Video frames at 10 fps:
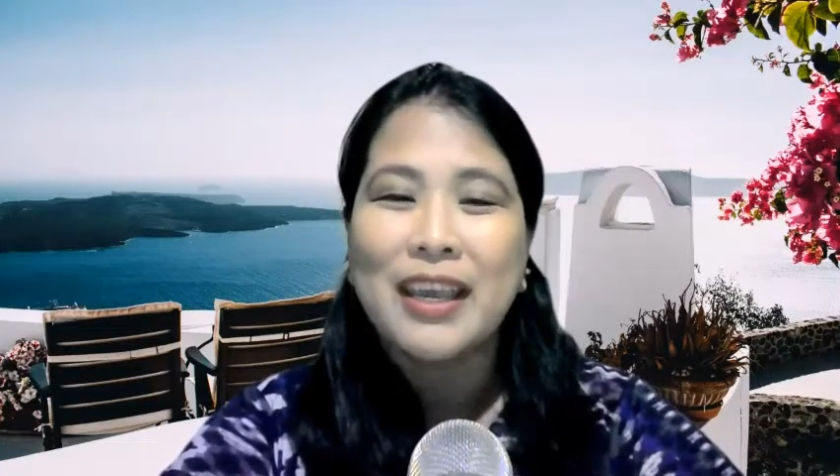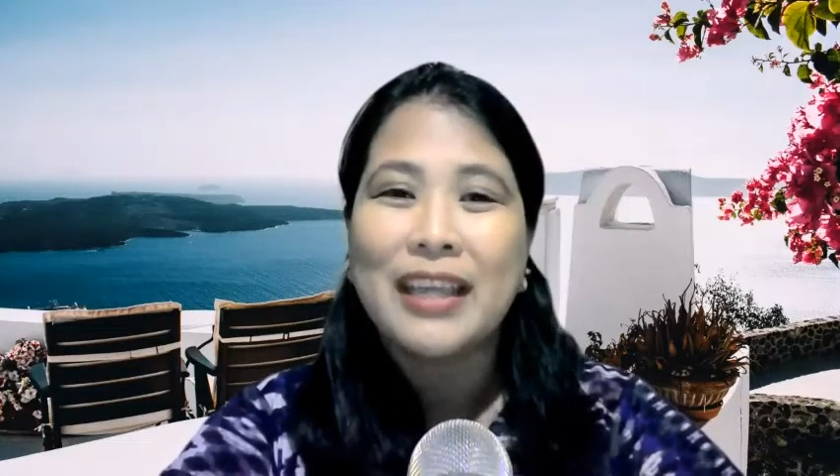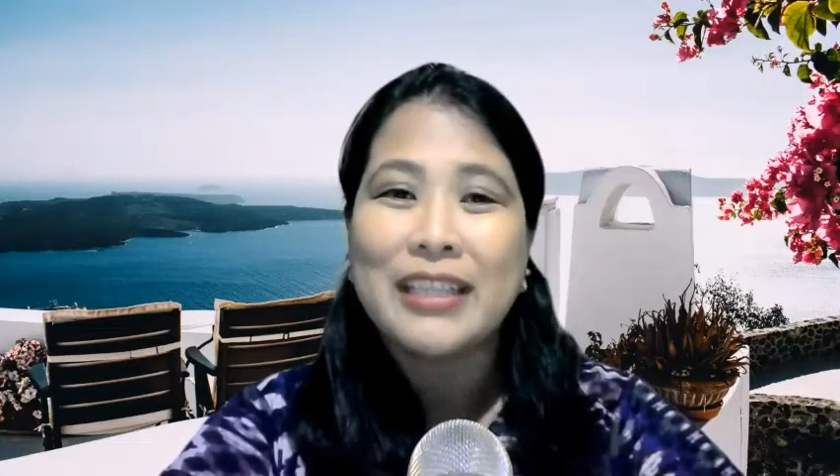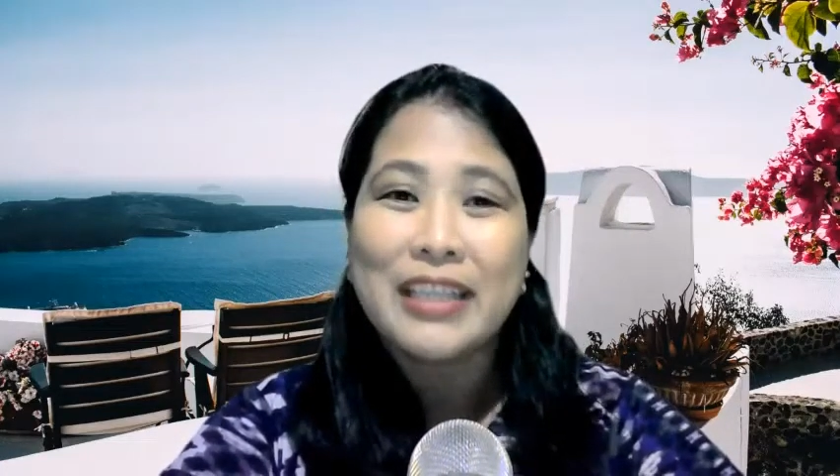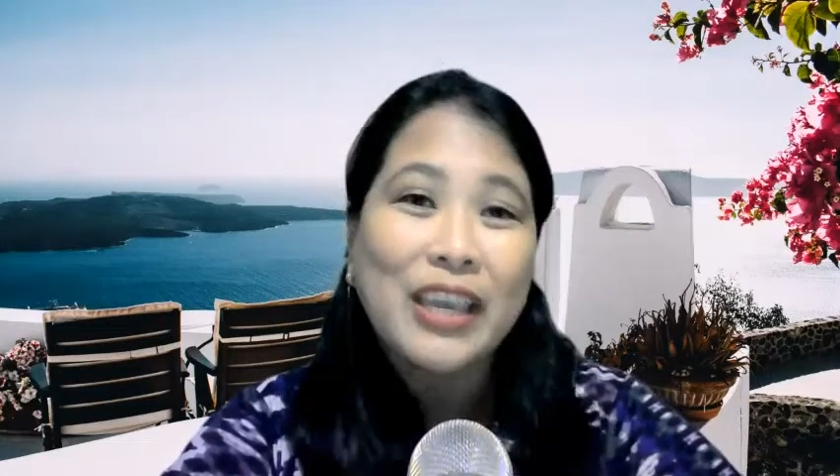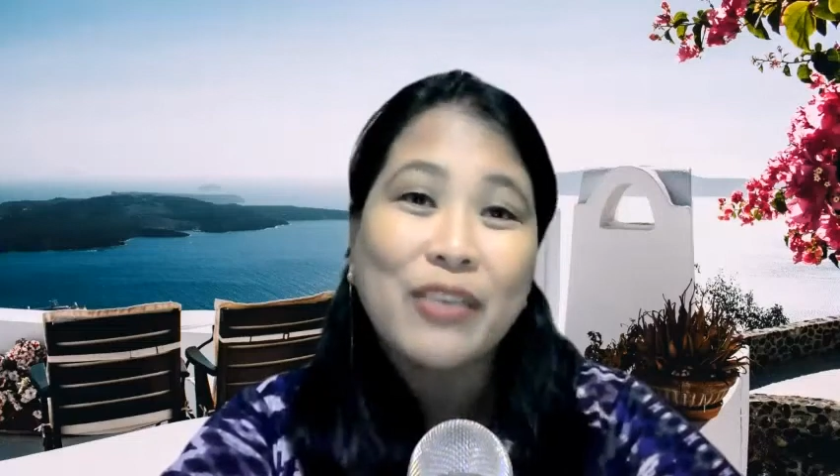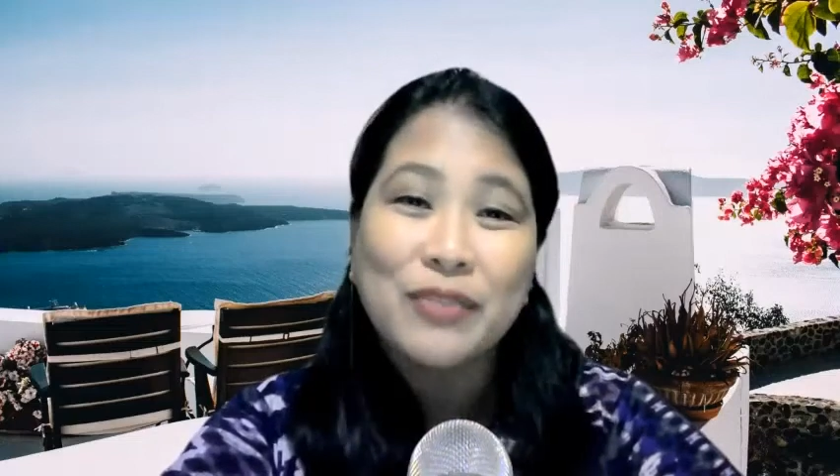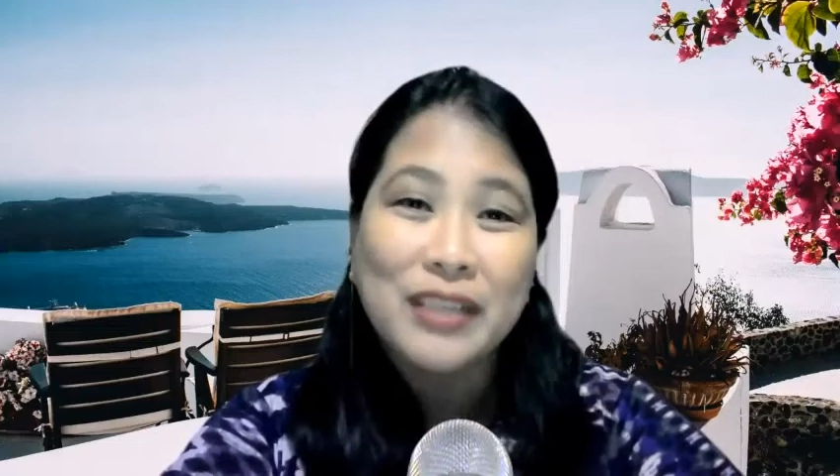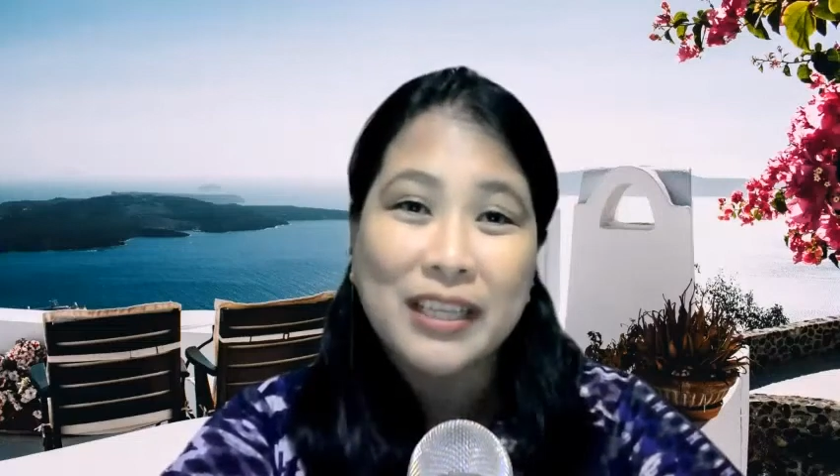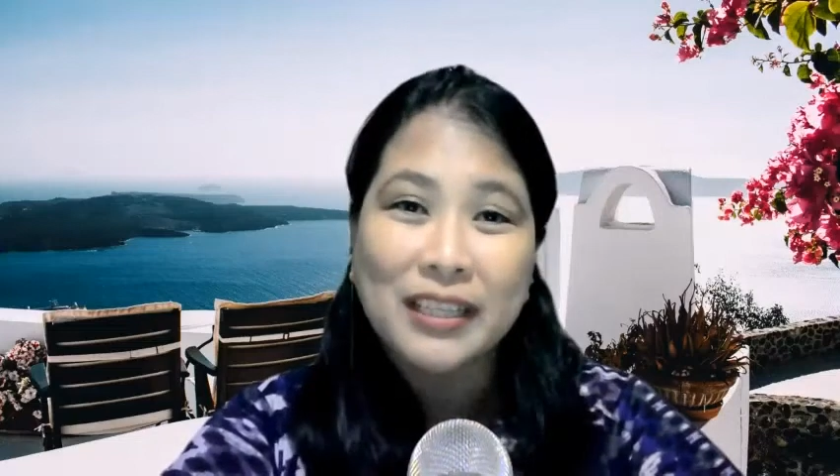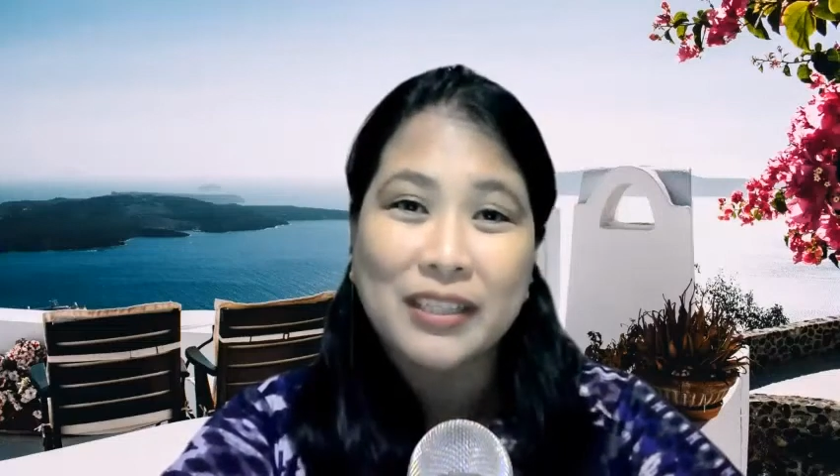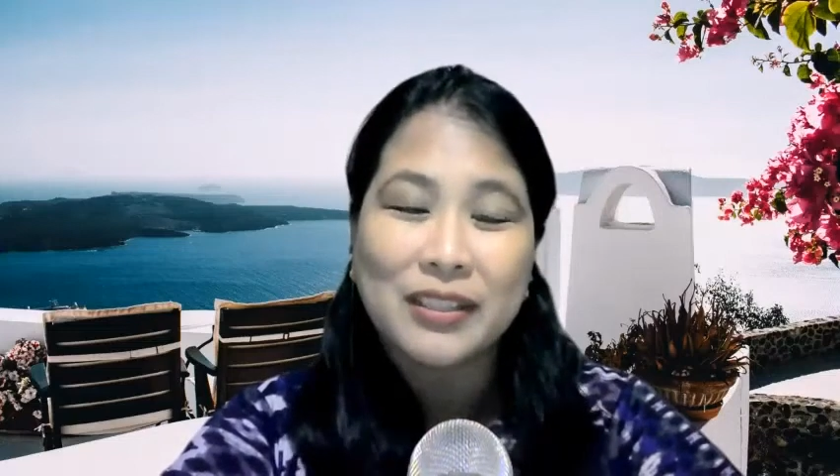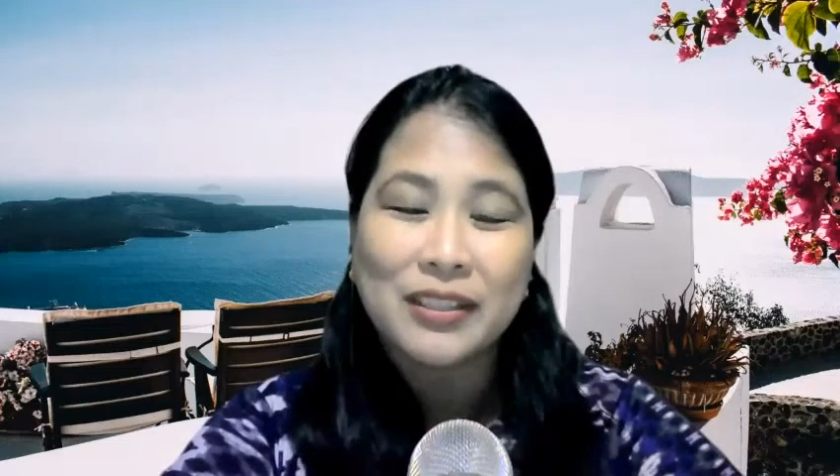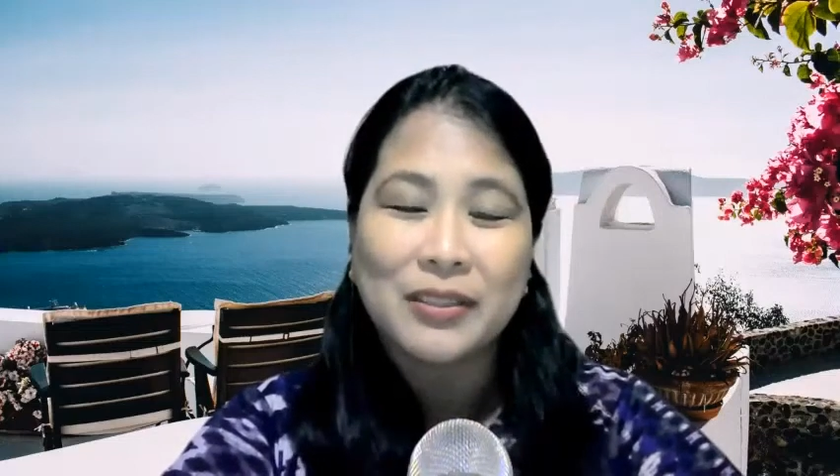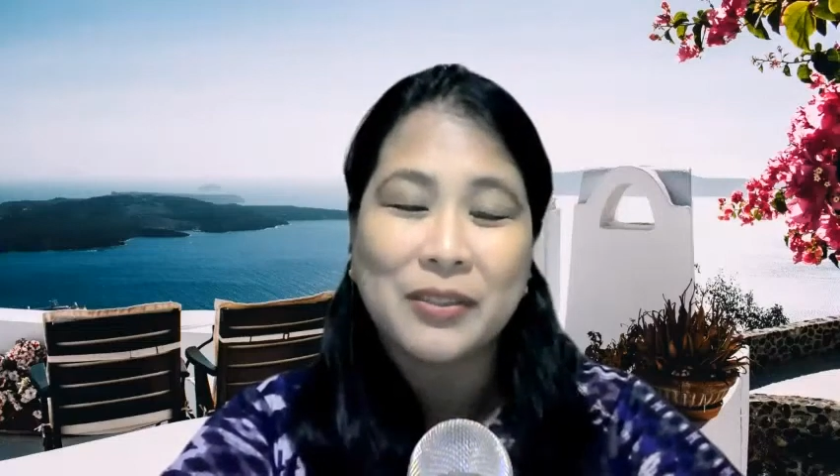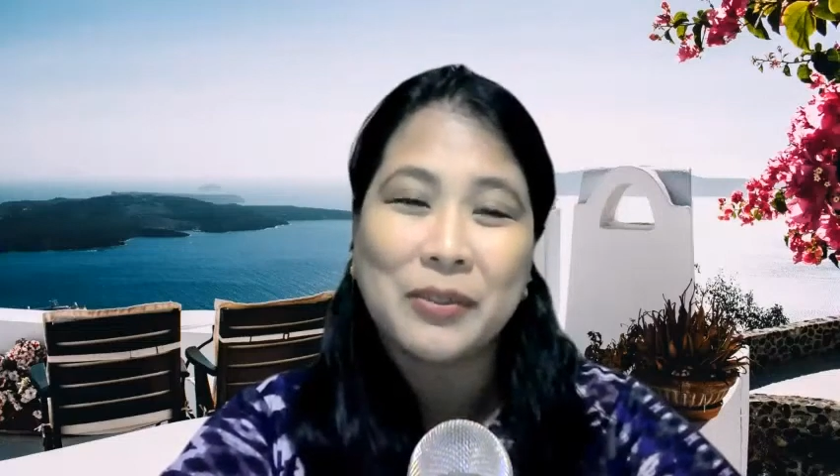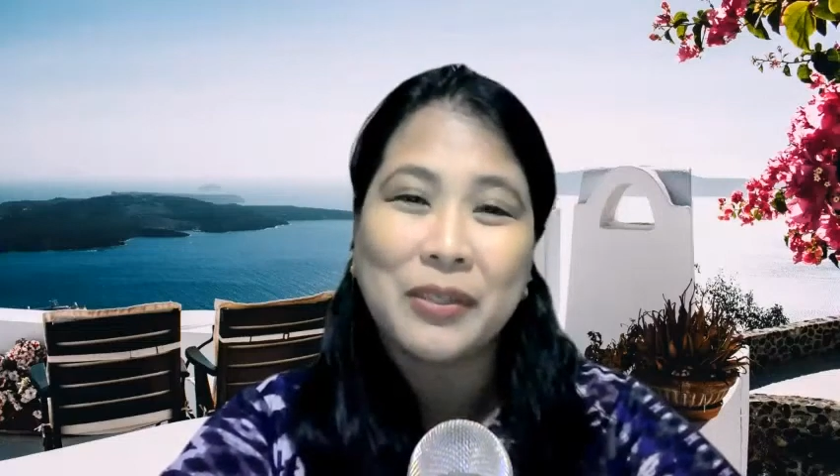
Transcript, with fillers: and gifting it to